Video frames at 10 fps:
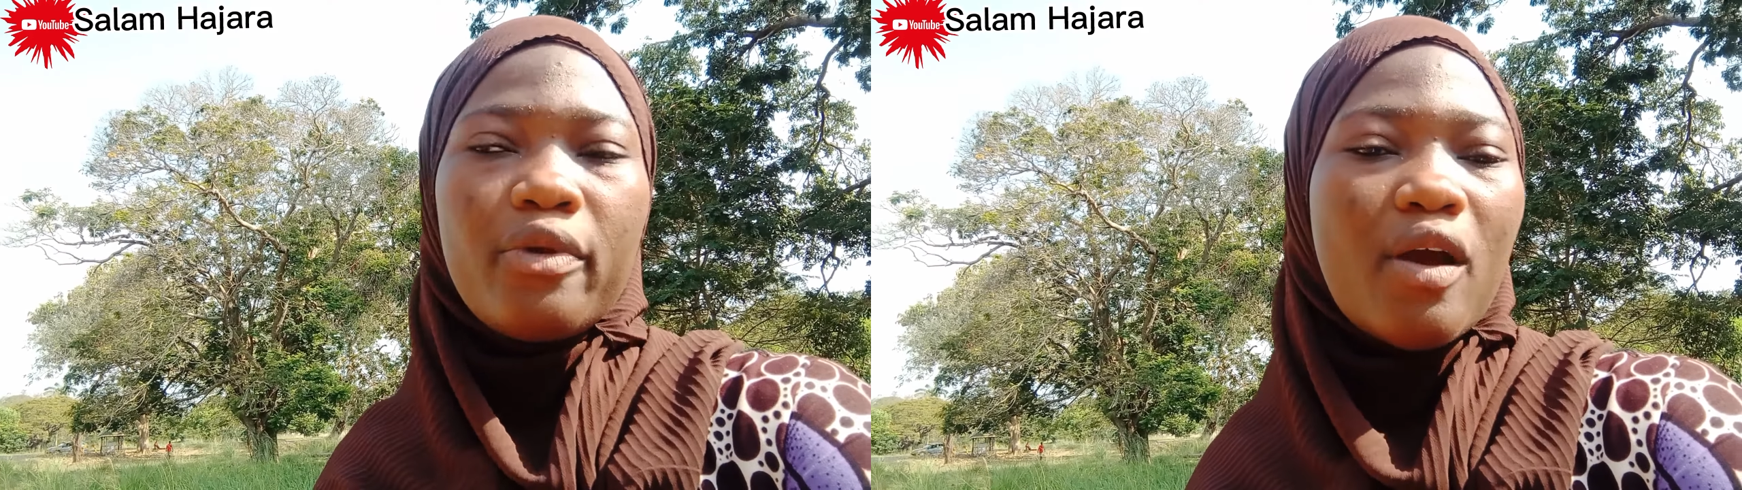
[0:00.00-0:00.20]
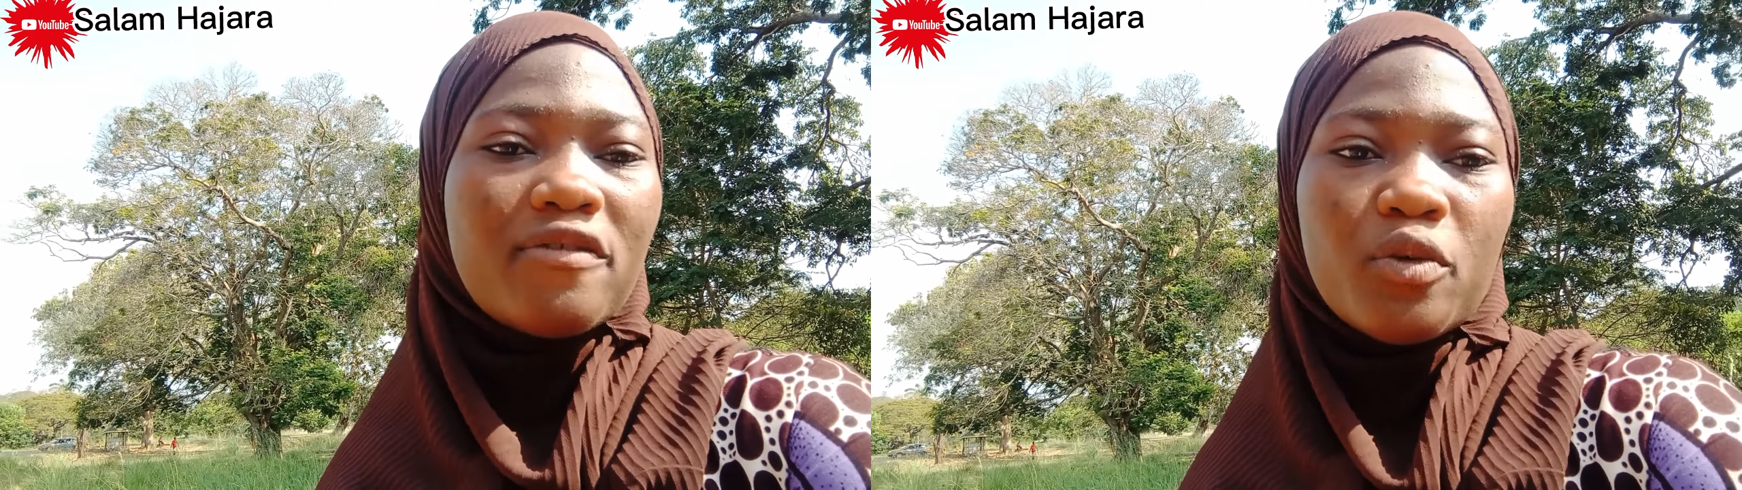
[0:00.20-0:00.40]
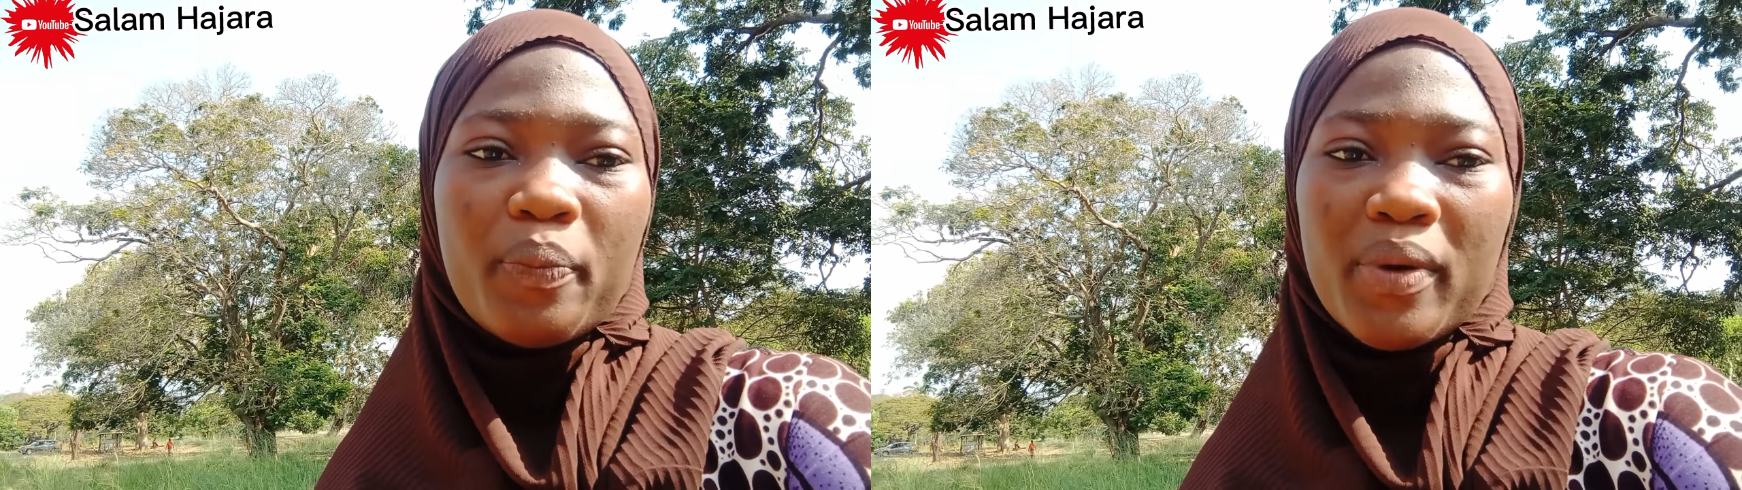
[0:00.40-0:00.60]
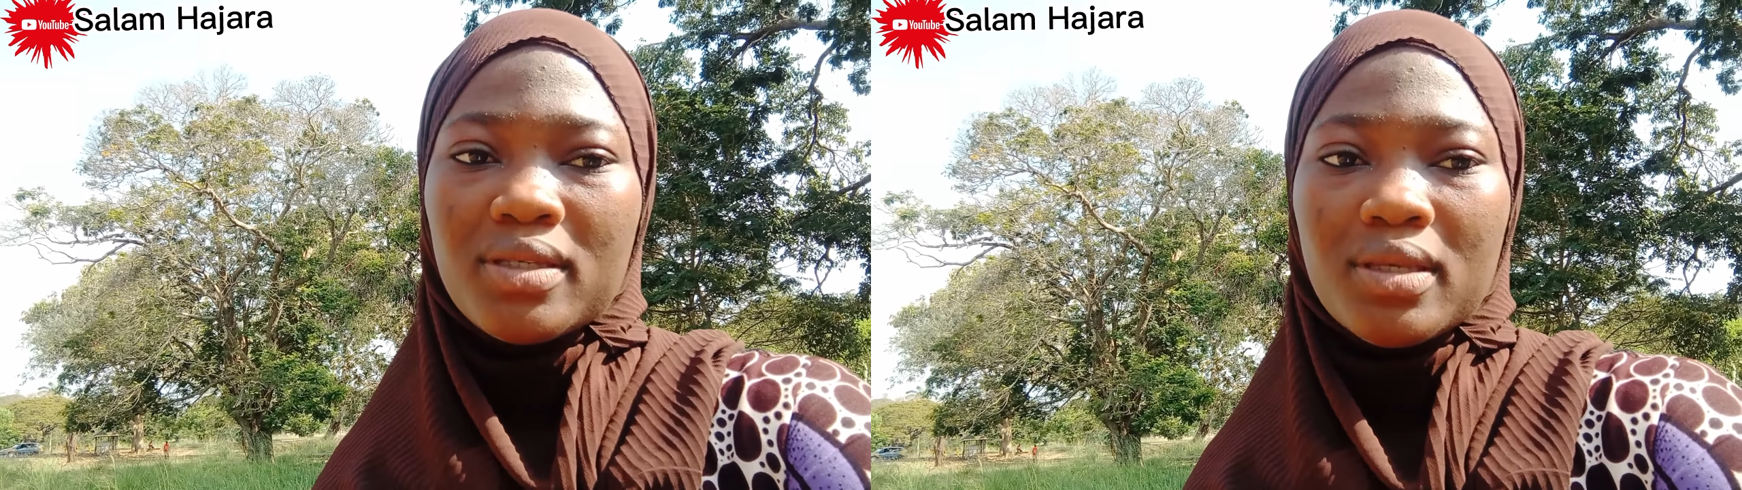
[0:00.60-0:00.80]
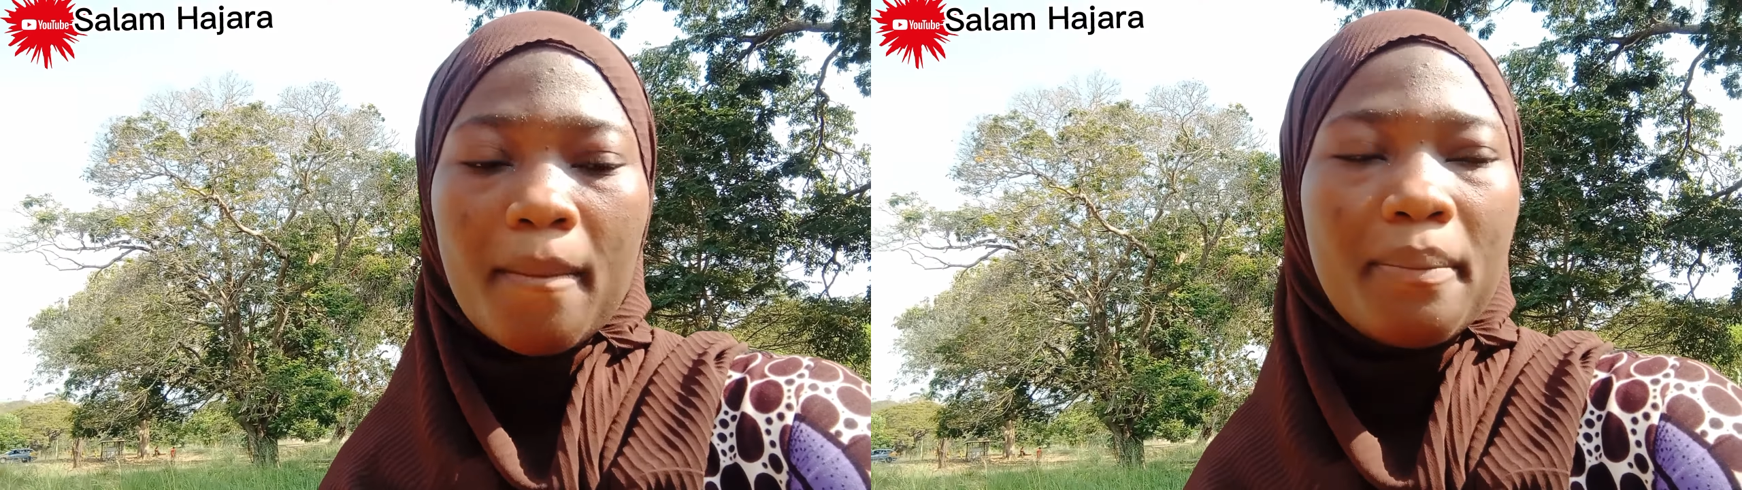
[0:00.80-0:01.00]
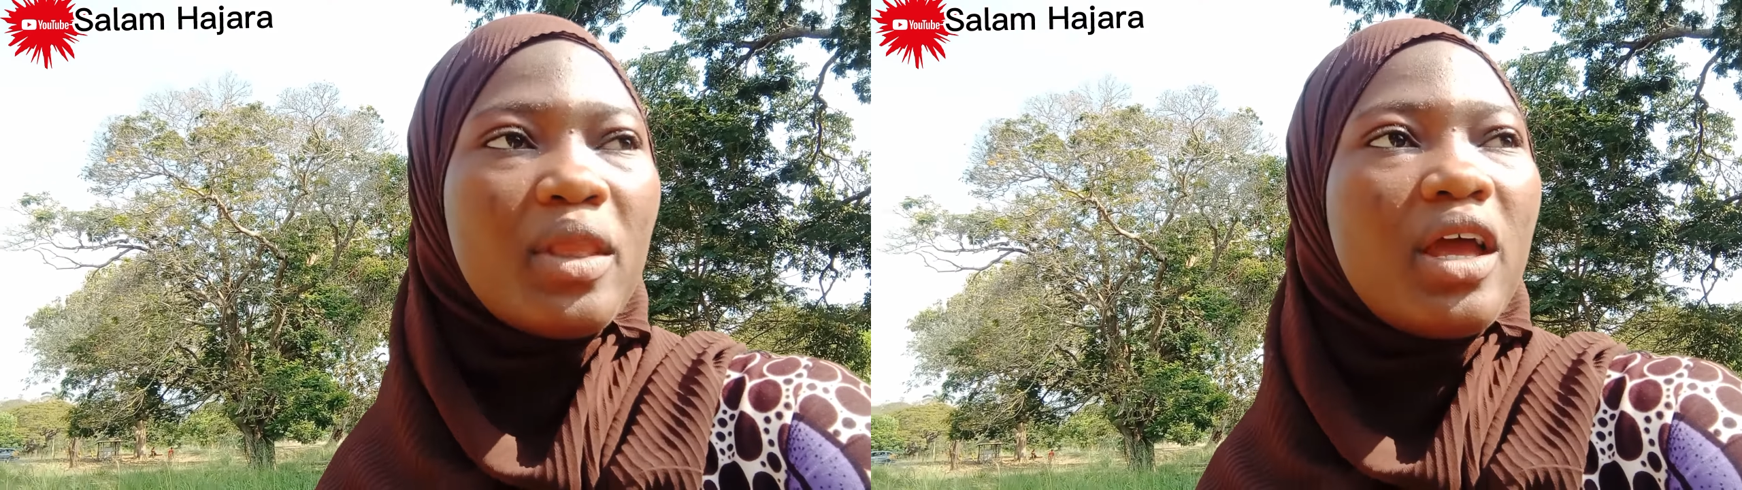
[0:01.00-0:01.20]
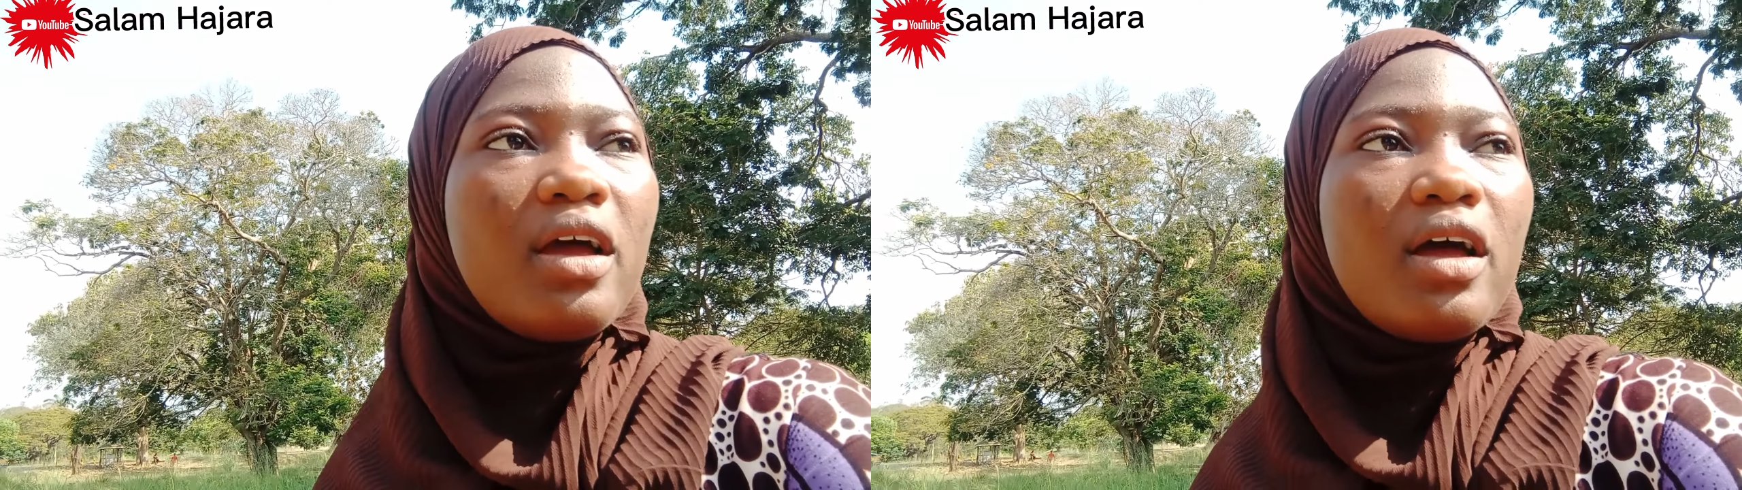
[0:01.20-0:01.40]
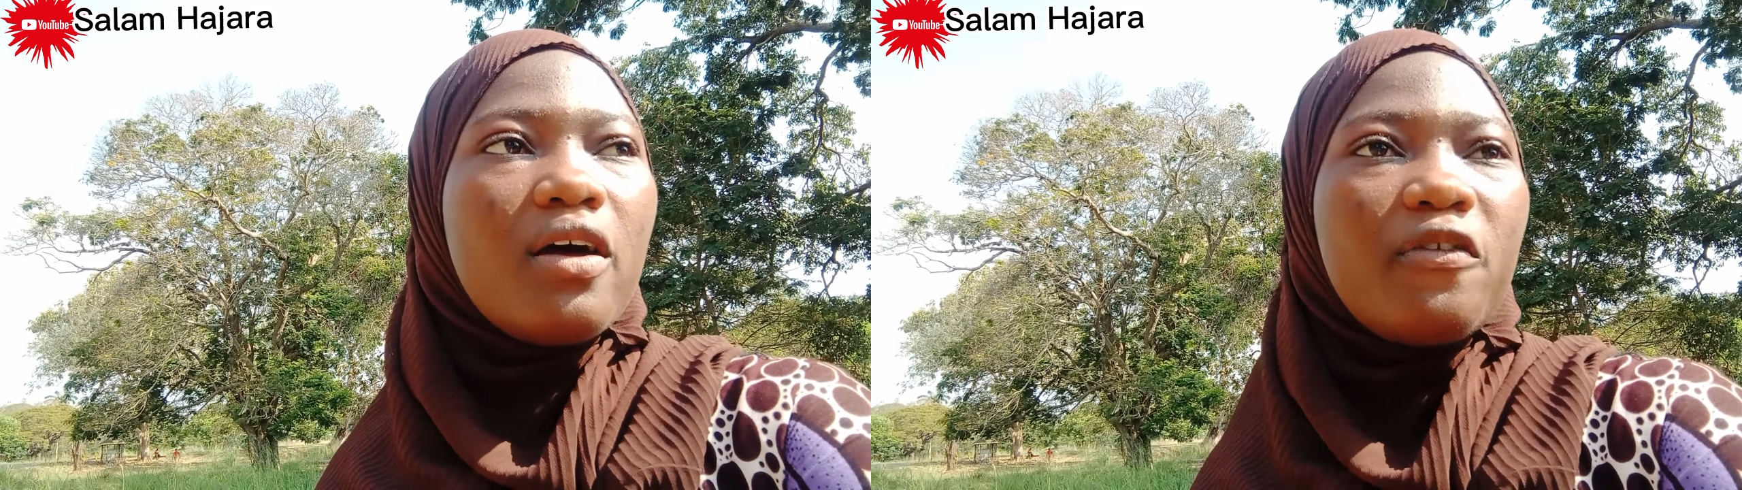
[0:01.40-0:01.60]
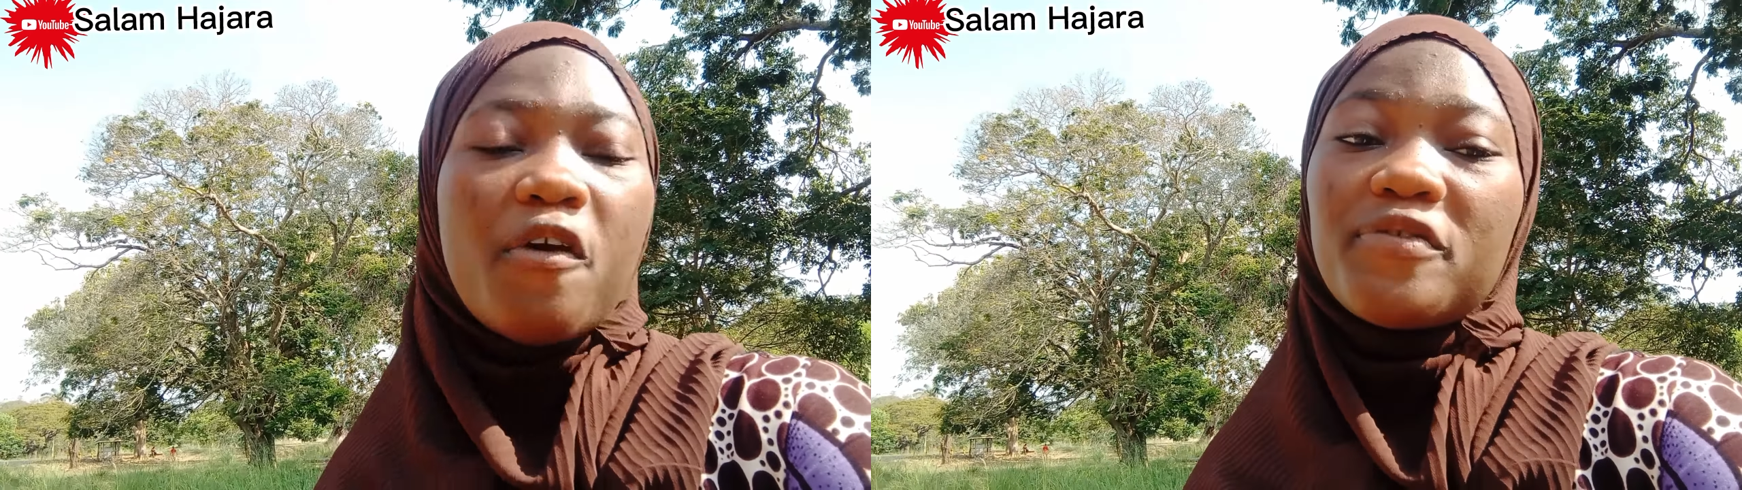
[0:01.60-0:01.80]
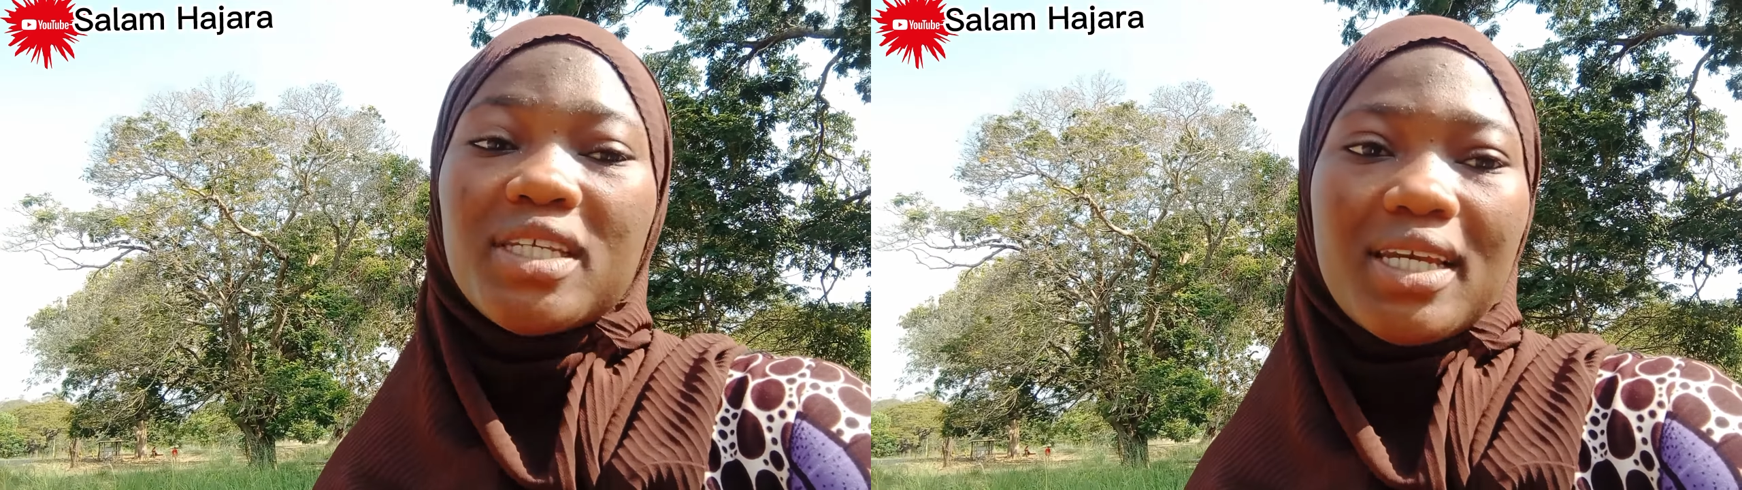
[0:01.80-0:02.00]
you have to pay some
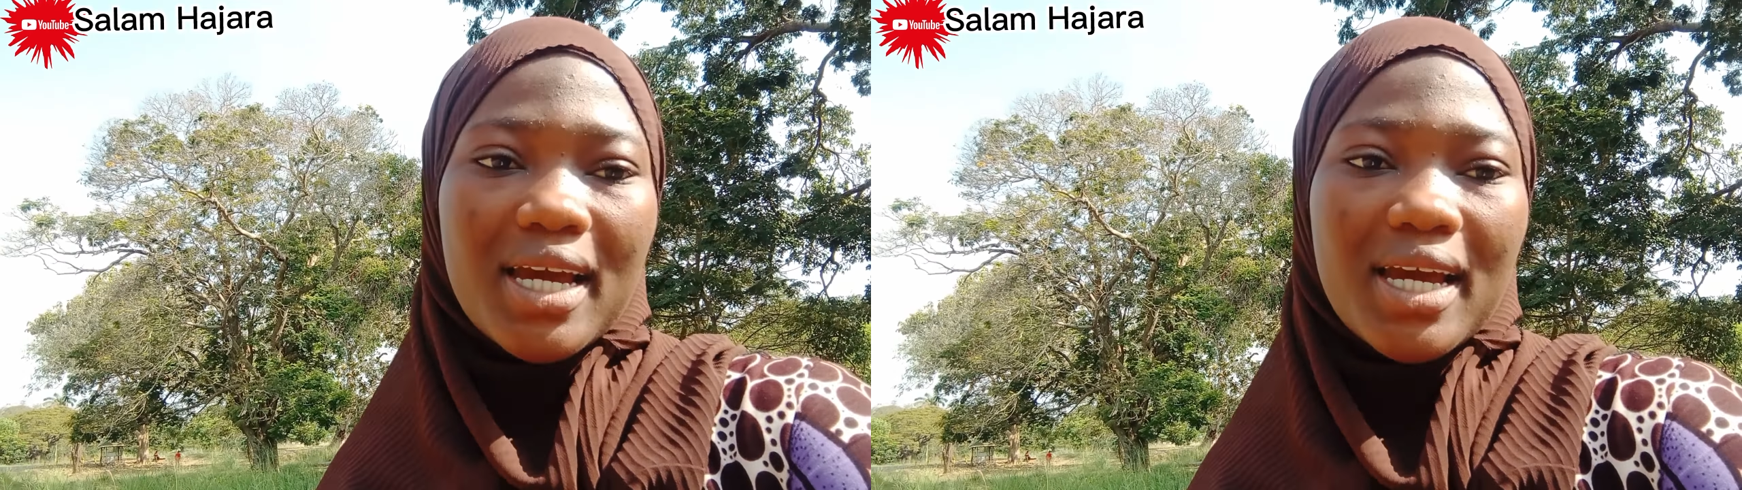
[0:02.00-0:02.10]
50